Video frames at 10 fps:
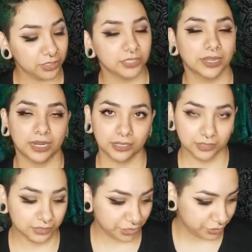So I got
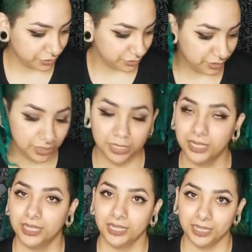those two
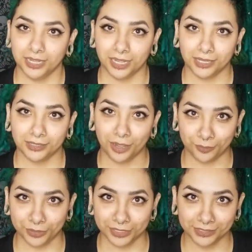
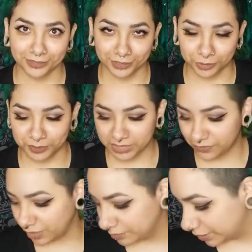ombres, the Super
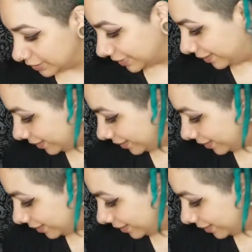Saver ombres, and